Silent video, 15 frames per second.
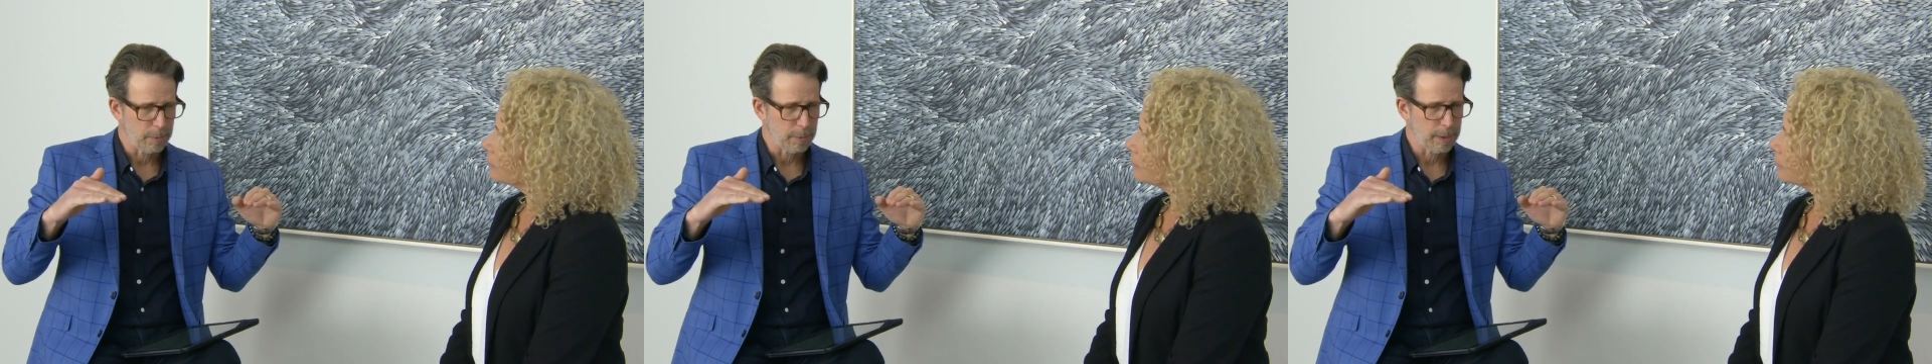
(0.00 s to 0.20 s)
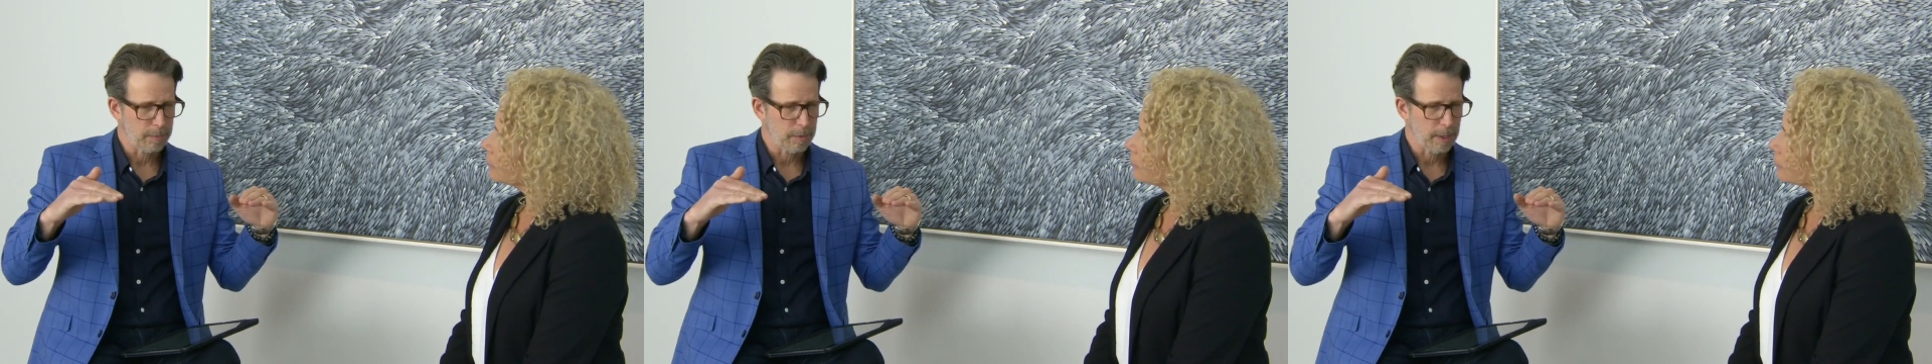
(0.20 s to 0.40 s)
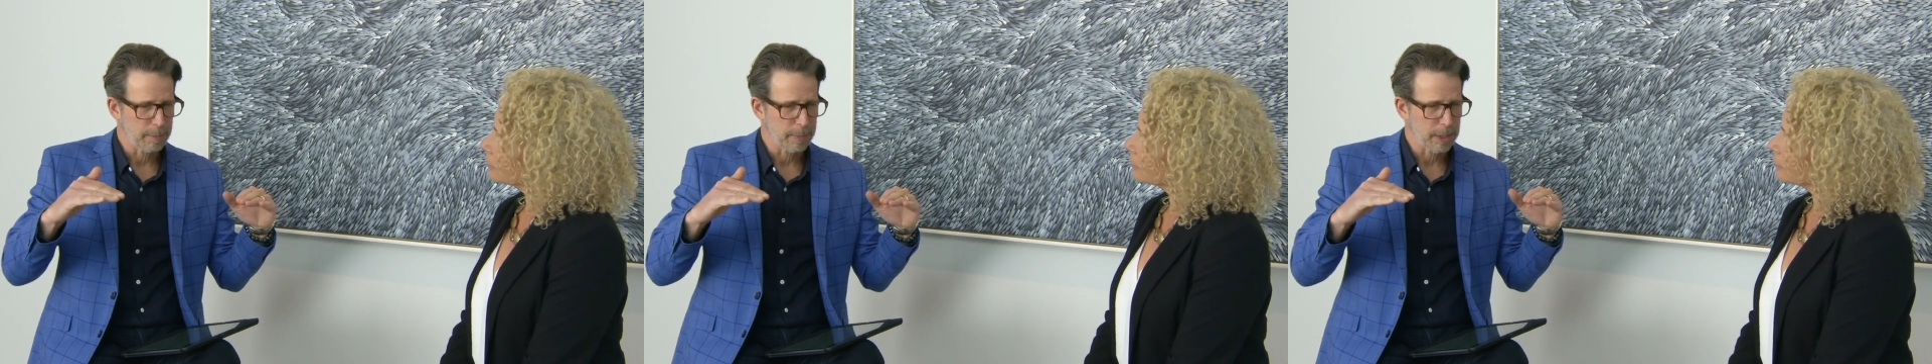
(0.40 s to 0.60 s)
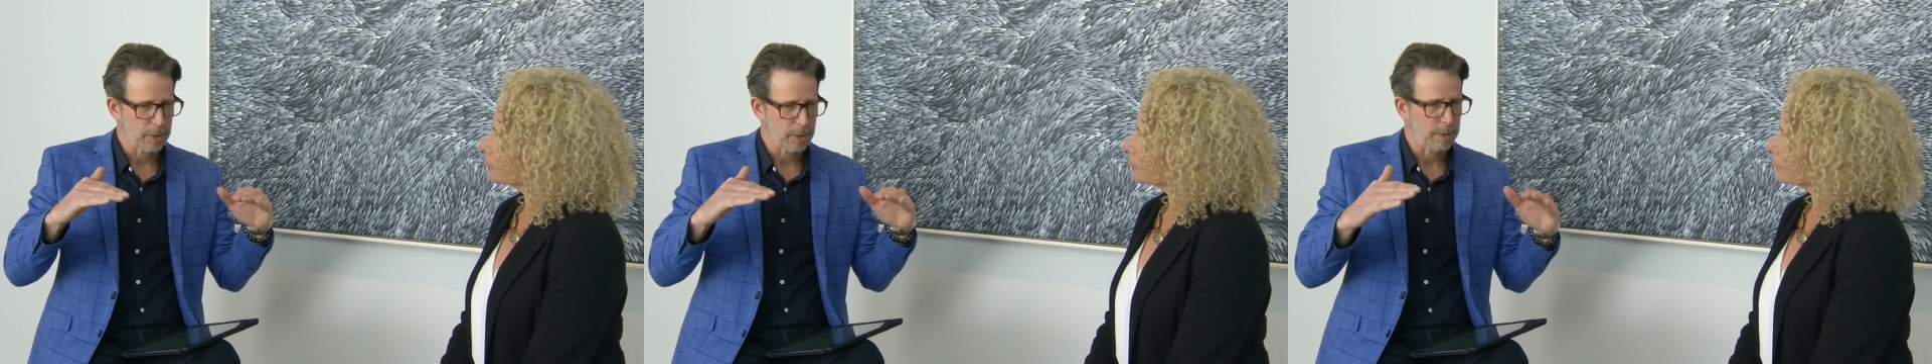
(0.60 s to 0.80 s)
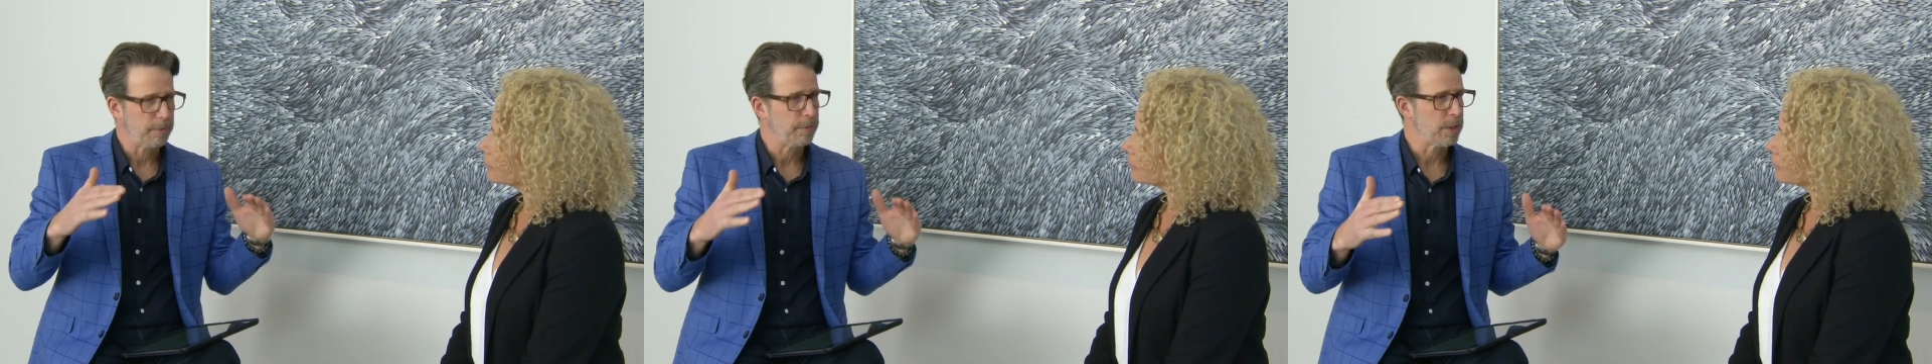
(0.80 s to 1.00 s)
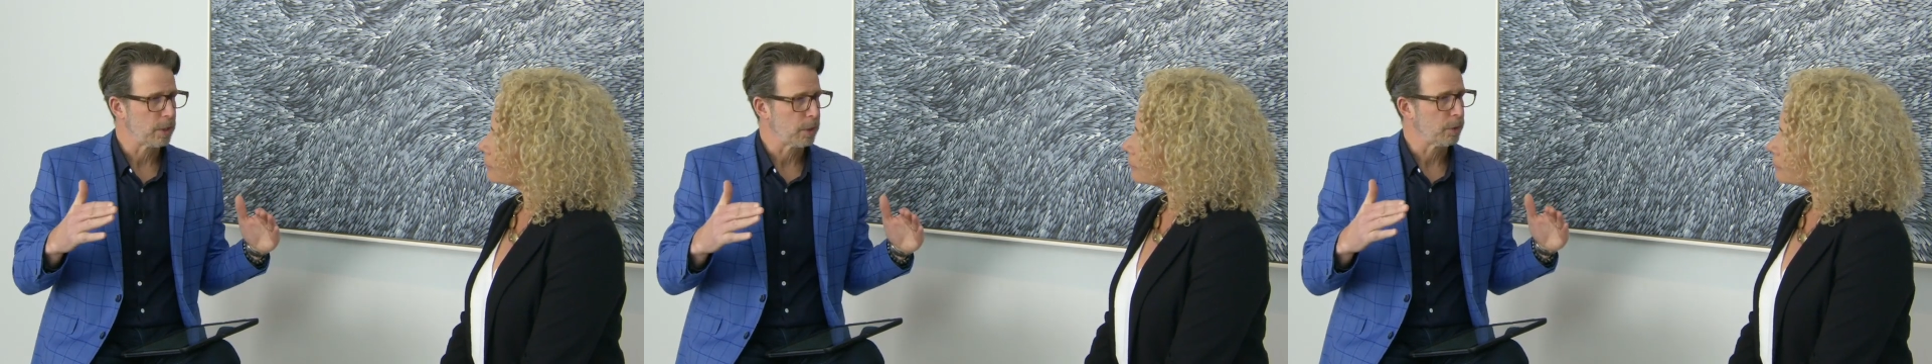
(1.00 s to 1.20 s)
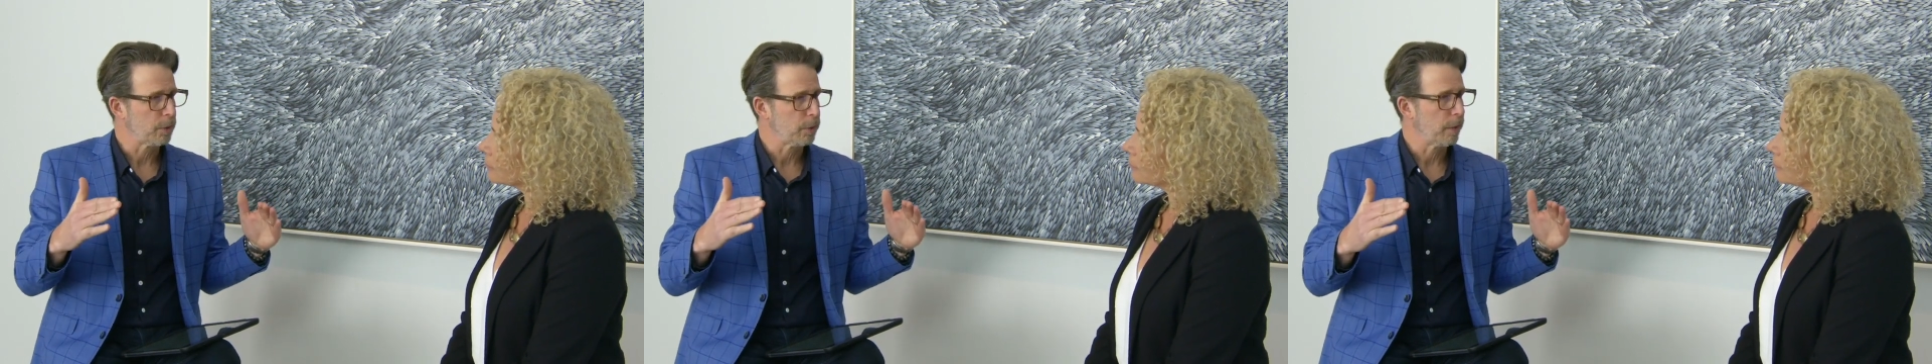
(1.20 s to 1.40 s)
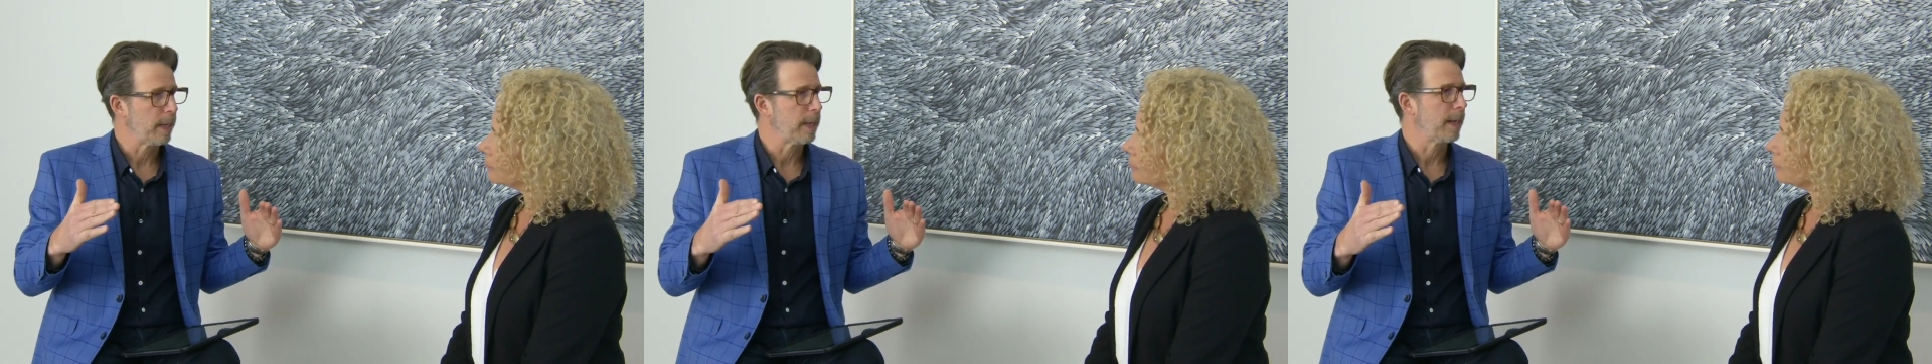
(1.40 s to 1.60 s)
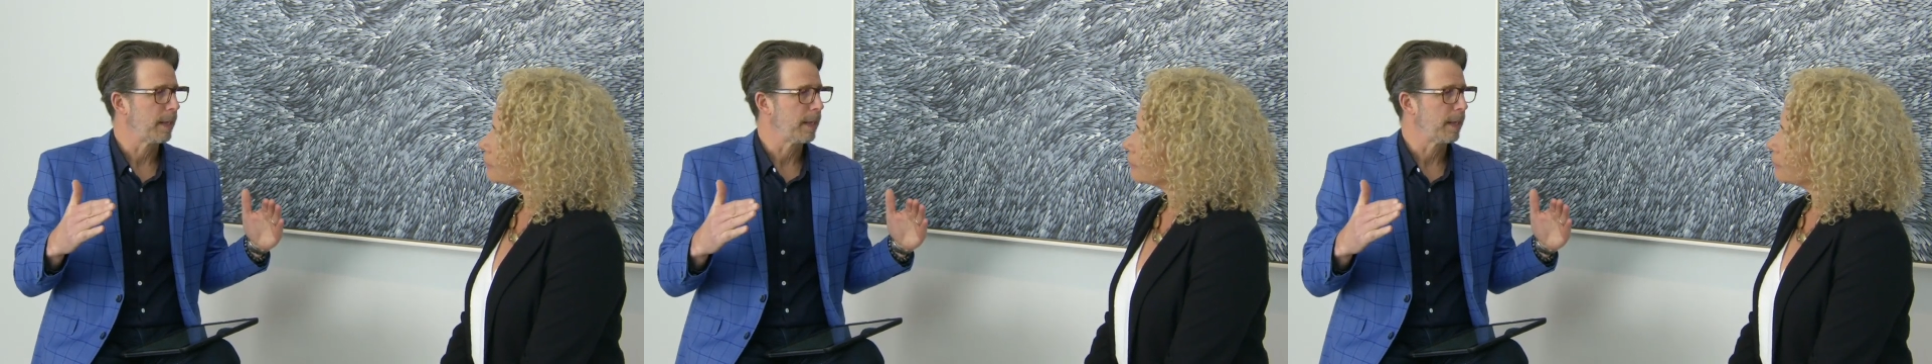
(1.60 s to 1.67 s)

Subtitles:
we've got to make sure the physical's right.